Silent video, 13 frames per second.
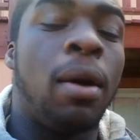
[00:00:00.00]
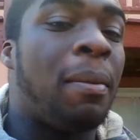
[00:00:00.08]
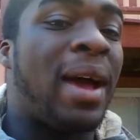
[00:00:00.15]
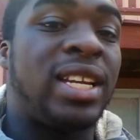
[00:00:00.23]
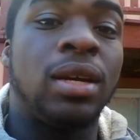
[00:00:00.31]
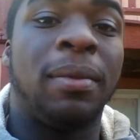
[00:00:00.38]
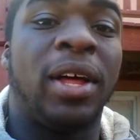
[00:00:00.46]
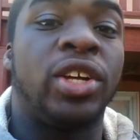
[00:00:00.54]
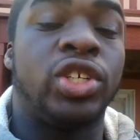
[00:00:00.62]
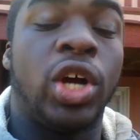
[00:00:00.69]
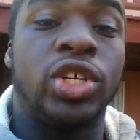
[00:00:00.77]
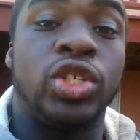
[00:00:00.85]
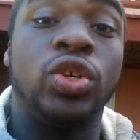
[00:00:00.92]
matching up on a
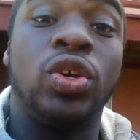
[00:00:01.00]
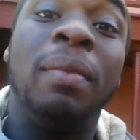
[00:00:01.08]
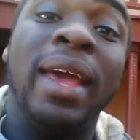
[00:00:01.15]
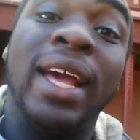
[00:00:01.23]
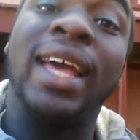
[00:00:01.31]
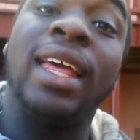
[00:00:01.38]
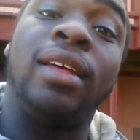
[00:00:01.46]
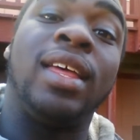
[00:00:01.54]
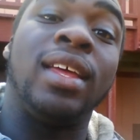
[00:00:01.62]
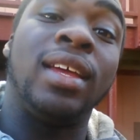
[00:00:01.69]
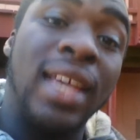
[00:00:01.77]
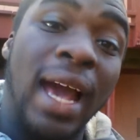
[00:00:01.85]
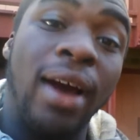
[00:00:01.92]
chart, you can make an
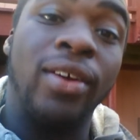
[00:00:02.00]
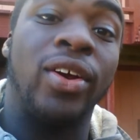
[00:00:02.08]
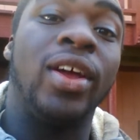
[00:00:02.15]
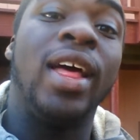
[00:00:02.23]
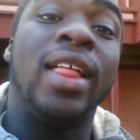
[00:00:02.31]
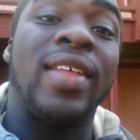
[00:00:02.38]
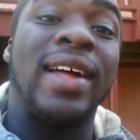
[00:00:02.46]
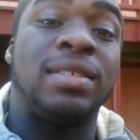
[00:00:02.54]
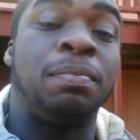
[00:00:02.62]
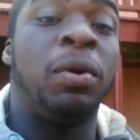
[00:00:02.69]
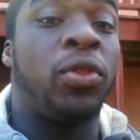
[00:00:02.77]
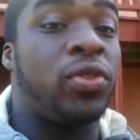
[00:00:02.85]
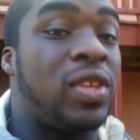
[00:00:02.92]
encounter that's
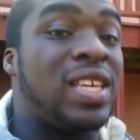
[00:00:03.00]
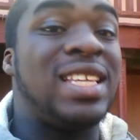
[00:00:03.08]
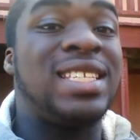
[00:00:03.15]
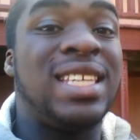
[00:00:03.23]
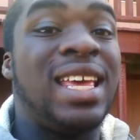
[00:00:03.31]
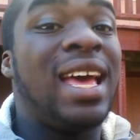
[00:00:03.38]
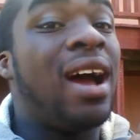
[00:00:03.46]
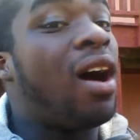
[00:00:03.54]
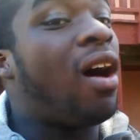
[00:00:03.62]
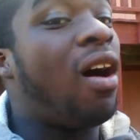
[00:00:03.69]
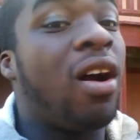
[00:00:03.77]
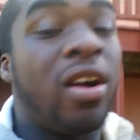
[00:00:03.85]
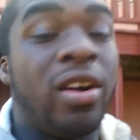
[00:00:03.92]
both easy,
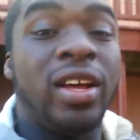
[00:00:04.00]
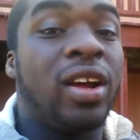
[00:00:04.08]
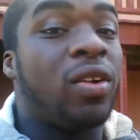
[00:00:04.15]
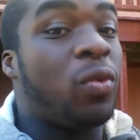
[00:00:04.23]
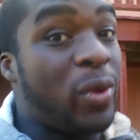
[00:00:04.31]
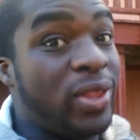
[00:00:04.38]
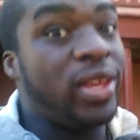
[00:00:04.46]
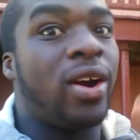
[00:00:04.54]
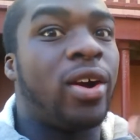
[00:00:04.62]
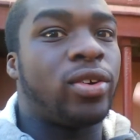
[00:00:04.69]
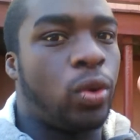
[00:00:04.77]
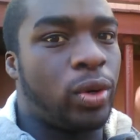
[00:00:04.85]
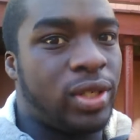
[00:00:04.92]
hard, really
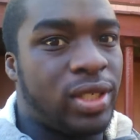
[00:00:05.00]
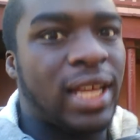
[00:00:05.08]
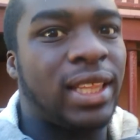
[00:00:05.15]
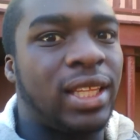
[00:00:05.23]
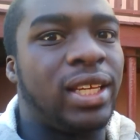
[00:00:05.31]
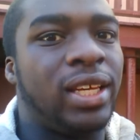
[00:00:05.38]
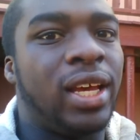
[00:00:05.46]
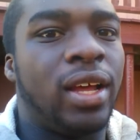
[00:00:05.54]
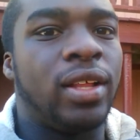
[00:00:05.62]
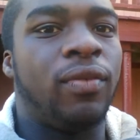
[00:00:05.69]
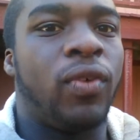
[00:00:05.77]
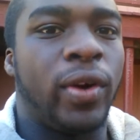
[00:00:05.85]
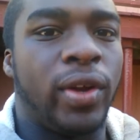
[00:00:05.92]
hard, or deadly
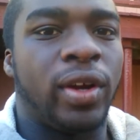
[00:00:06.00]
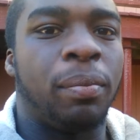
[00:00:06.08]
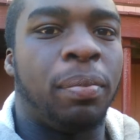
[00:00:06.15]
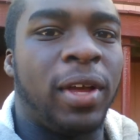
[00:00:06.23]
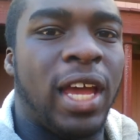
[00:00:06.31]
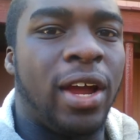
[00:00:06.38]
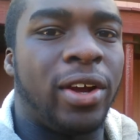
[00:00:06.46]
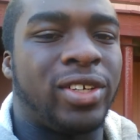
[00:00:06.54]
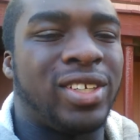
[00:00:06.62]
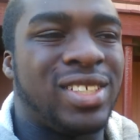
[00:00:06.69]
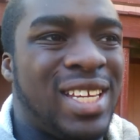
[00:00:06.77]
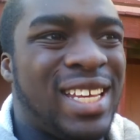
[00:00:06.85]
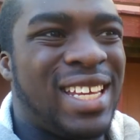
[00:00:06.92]
for your
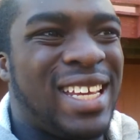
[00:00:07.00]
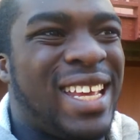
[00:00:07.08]
characters.